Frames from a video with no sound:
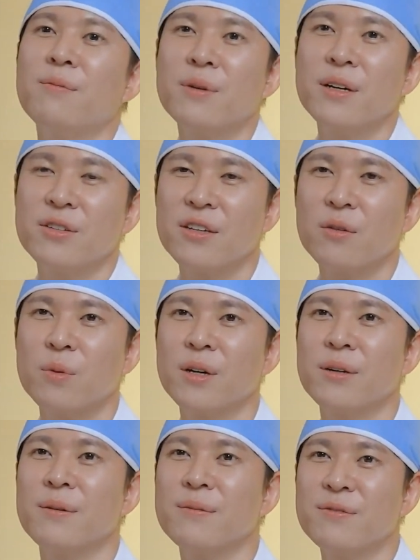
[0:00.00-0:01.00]
First,
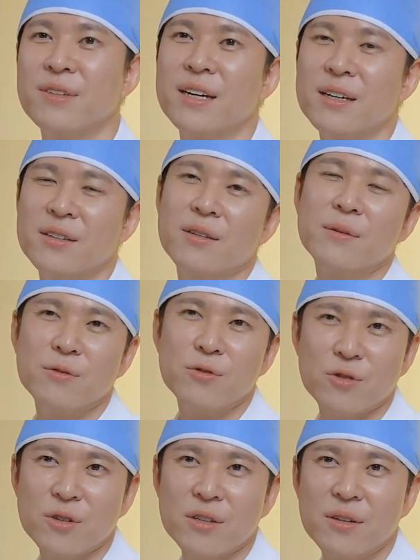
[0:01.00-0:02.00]
one, second,
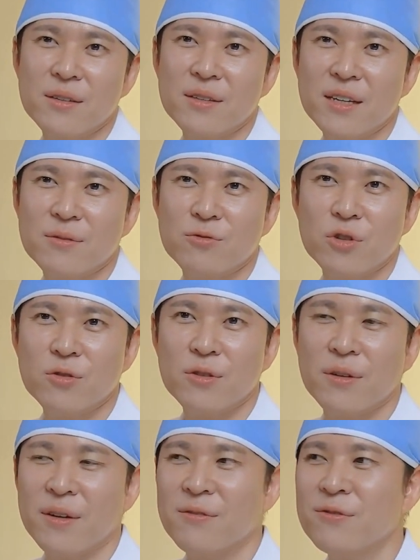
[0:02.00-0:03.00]
third, and
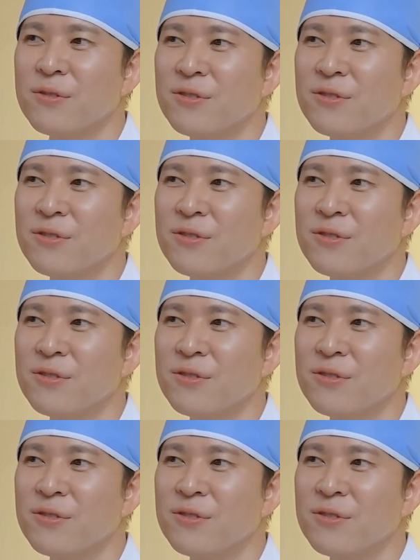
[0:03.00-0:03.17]
fourth, if there